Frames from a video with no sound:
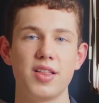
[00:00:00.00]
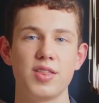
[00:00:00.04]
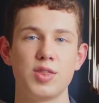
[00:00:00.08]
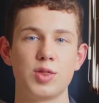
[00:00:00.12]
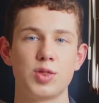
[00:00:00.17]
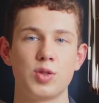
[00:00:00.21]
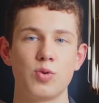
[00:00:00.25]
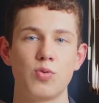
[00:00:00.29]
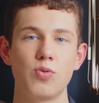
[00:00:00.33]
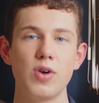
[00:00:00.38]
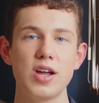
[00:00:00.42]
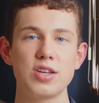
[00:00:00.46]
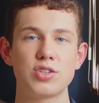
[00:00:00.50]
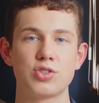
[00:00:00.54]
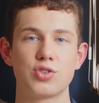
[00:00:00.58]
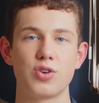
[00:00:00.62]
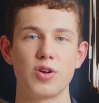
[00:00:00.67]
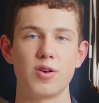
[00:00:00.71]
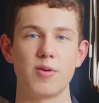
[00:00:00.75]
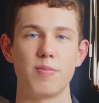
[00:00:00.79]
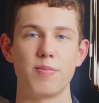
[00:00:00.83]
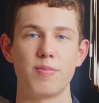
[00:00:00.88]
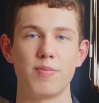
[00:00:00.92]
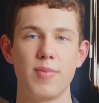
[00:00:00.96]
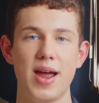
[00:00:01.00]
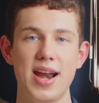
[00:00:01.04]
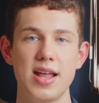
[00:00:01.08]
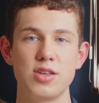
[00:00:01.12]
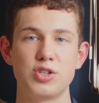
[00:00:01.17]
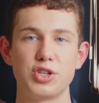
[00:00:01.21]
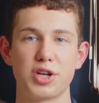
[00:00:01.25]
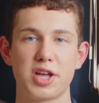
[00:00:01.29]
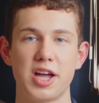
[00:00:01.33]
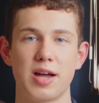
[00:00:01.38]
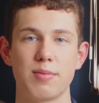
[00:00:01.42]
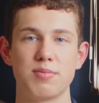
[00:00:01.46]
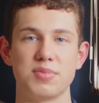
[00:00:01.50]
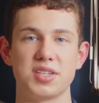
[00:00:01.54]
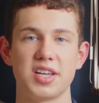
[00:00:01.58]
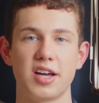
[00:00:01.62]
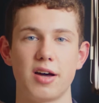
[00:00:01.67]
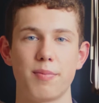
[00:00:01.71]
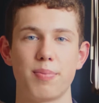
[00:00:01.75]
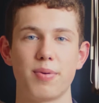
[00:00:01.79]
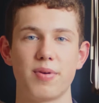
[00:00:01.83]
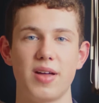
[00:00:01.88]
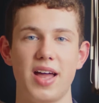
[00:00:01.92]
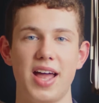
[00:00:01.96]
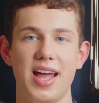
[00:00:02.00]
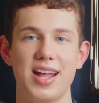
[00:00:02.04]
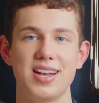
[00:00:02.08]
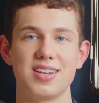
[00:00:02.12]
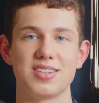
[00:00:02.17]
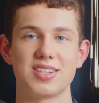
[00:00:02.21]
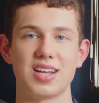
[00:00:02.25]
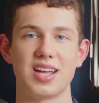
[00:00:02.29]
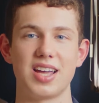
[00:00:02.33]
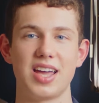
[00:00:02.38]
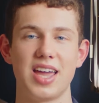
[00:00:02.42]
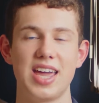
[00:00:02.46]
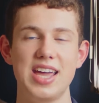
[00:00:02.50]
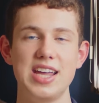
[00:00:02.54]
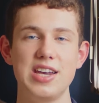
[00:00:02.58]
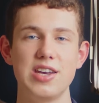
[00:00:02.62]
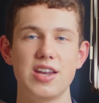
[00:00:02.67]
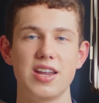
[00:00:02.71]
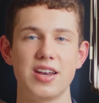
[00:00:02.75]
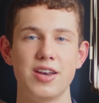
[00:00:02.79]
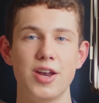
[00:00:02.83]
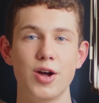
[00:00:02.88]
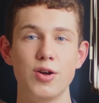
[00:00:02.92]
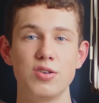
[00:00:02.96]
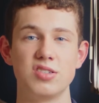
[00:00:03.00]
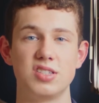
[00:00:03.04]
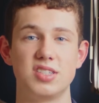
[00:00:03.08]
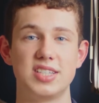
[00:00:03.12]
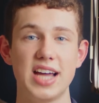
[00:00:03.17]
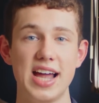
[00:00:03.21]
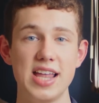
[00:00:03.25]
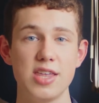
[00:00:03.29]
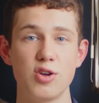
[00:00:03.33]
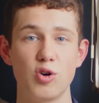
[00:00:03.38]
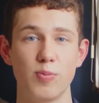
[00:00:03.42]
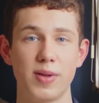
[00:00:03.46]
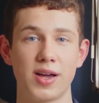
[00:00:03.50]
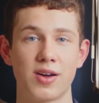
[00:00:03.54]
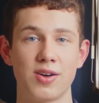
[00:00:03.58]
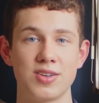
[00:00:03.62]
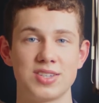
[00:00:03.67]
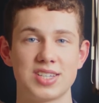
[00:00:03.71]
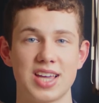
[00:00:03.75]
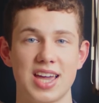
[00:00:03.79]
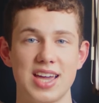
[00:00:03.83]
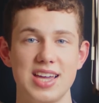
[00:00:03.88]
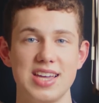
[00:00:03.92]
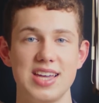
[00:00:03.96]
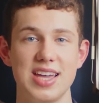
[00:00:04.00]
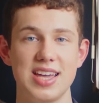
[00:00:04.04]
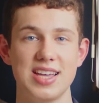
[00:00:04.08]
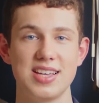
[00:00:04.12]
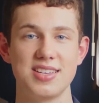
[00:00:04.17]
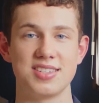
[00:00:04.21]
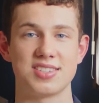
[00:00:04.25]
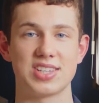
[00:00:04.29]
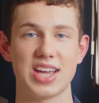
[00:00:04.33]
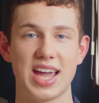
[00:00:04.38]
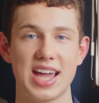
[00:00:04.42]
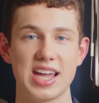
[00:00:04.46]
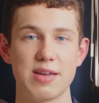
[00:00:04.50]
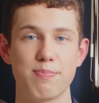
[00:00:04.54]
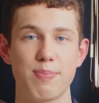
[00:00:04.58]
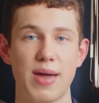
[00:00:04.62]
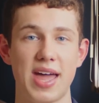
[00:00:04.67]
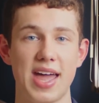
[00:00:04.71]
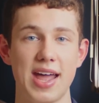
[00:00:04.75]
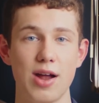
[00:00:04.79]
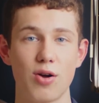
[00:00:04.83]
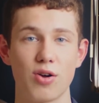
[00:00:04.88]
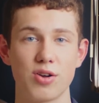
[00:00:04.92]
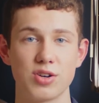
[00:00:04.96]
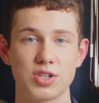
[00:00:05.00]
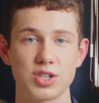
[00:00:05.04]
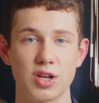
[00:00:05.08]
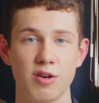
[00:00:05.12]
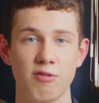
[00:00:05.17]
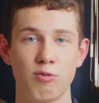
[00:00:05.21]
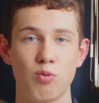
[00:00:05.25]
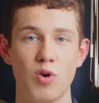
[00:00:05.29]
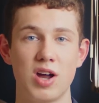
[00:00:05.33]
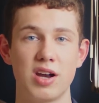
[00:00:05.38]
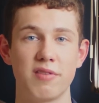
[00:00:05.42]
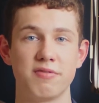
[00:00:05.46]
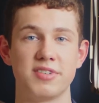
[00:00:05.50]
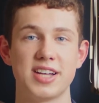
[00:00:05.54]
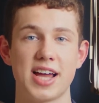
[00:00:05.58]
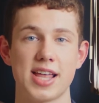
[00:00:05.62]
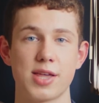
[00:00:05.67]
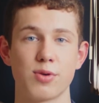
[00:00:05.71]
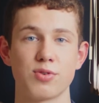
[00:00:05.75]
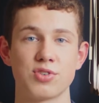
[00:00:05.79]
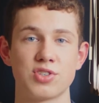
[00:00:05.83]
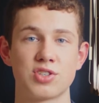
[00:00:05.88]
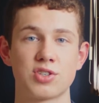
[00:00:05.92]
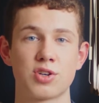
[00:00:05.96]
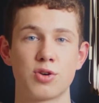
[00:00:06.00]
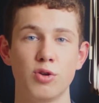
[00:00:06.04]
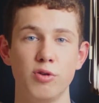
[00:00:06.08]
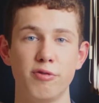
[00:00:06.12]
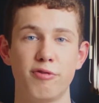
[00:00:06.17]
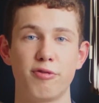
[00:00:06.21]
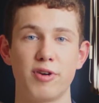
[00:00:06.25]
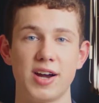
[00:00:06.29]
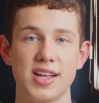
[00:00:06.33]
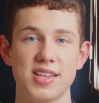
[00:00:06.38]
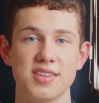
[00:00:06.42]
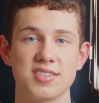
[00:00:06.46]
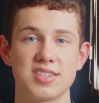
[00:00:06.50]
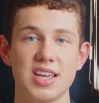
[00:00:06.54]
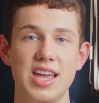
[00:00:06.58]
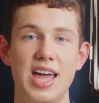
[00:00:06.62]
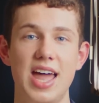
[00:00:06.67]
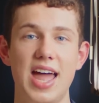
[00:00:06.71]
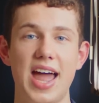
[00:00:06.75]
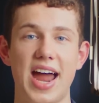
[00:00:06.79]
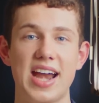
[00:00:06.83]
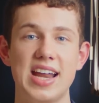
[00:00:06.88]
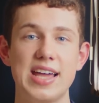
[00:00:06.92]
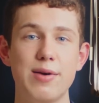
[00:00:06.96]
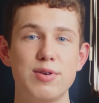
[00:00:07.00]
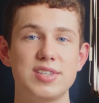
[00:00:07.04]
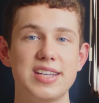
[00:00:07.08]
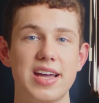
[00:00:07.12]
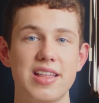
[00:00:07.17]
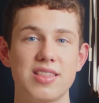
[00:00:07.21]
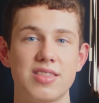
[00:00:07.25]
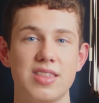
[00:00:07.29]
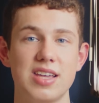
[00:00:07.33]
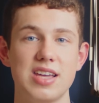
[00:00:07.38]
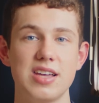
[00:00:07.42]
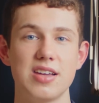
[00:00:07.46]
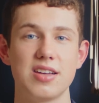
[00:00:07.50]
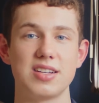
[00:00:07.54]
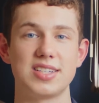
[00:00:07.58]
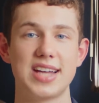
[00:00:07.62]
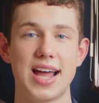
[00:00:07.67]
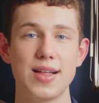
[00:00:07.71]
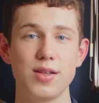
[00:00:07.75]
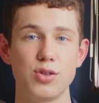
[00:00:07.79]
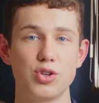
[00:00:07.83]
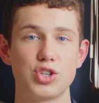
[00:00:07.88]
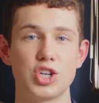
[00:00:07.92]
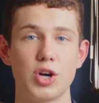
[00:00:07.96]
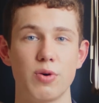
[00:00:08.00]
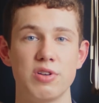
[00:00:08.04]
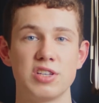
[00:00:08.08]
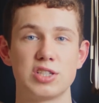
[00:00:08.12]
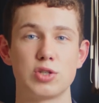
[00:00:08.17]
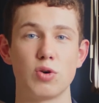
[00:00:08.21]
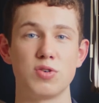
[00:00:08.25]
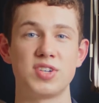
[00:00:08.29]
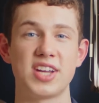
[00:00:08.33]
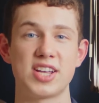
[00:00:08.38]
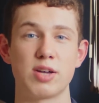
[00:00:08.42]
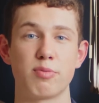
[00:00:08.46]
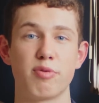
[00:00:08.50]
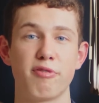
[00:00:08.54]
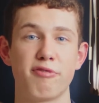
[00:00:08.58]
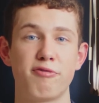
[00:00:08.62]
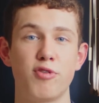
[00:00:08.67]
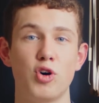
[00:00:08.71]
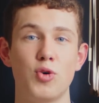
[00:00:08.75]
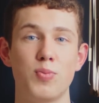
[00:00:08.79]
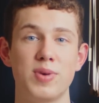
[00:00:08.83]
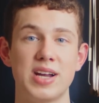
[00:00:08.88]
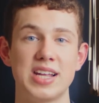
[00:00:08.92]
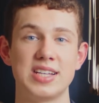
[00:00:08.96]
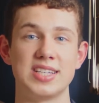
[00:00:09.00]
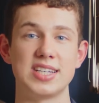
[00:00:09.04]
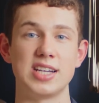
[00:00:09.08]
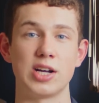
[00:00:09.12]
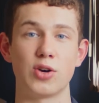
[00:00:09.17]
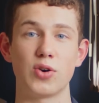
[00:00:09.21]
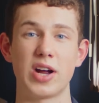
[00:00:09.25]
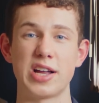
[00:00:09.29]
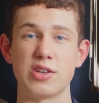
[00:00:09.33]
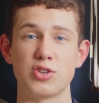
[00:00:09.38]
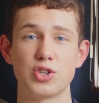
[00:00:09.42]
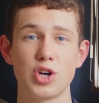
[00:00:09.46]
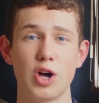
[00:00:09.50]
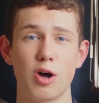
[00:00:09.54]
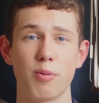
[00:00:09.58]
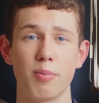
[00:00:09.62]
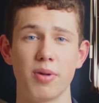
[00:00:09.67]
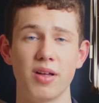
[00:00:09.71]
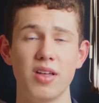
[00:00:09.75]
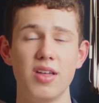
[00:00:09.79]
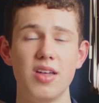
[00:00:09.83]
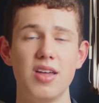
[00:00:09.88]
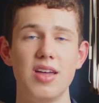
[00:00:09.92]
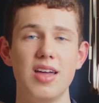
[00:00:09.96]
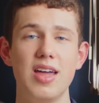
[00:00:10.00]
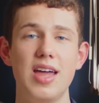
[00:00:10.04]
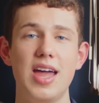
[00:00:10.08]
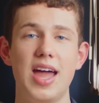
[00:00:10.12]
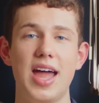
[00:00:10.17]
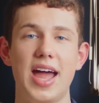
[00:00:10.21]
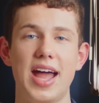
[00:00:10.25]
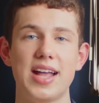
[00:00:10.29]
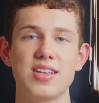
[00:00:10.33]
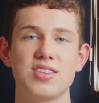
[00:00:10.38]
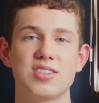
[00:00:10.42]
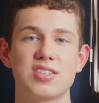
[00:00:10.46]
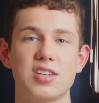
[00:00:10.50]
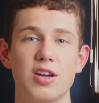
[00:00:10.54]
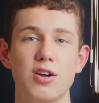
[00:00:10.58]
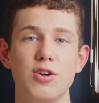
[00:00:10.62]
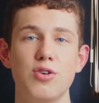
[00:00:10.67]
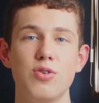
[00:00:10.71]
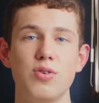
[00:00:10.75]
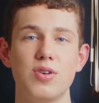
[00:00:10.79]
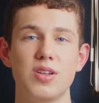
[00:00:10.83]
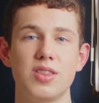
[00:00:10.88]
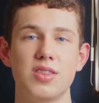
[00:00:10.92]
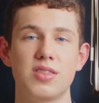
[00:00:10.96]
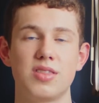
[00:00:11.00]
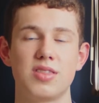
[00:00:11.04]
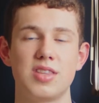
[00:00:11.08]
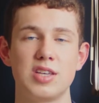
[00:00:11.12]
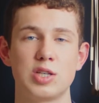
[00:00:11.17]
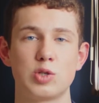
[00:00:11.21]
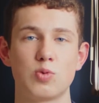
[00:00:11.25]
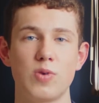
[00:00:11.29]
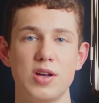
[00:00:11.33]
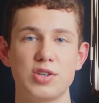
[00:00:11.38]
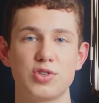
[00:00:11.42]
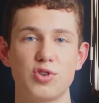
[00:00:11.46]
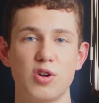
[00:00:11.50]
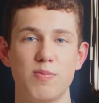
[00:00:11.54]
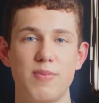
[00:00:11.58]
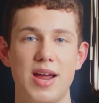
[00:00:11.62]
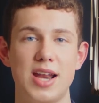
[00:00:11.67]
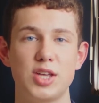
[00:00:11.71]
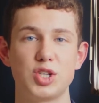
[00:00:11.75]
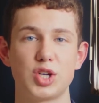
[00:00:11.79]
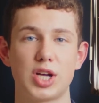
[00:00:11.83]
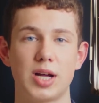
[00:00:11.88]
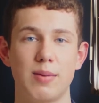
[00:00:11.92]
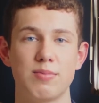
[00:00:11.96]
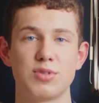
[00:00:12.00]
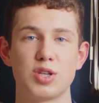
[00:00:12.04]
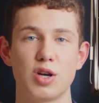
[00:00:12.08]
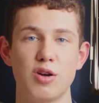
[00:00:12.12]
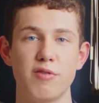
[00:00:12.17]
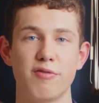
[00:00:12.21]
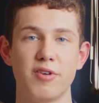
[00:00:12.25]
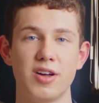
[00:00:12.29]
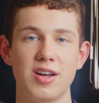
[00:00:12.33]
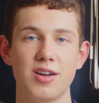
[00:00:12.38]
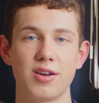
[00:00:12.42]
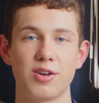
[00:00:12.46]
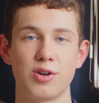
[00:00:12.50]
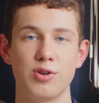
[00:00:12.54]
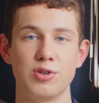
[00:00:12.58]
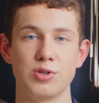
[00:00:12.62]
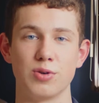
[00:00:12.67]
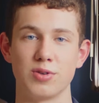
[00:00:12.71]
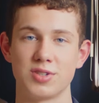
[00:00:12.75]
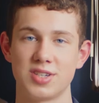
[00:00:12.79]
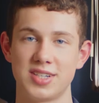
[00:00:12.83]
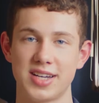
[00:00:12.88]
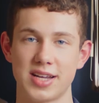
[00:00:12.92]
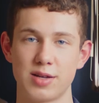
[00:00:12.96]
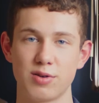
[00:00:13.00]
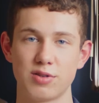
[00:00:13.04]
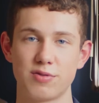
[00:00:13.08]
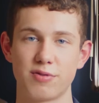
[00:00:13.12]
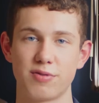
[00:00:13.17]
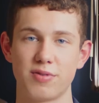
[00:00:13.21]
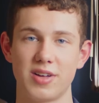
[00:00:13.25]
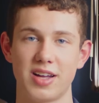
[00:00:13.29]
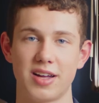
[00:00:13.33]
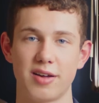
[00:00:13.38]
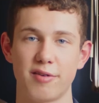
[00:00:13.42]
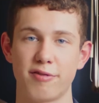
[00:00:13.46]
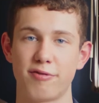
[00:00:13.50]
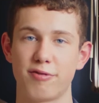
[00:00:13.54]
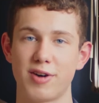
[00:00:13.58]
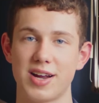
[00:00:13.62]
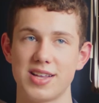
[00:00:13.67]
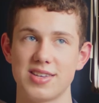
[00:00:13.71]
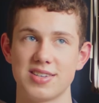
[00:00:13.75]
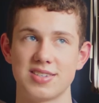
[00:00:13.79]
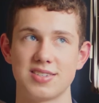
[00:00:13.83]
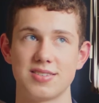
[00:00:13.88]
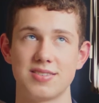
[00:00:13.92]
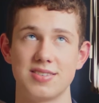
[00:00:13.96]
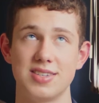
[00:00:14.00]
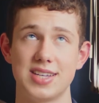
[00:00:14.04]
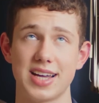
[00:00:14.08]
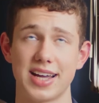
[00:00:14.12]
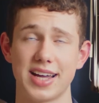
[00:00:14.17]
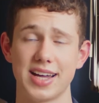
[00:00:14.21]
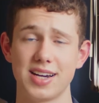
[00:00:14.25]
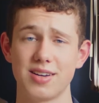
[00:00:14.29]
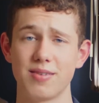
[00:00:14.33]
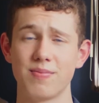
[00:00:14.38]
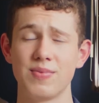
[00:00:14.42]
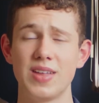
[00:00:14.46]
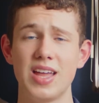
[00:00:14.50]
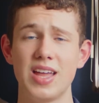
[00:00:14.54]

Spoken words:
the restaurant manager comes up, and he knows Daniel because he is a parent of one of Daniel's school friends, and he was at the talent show and saw Daniel perform, and he did a great job. And so this restaurant manager comes over, who's also Daniel's friend's dad,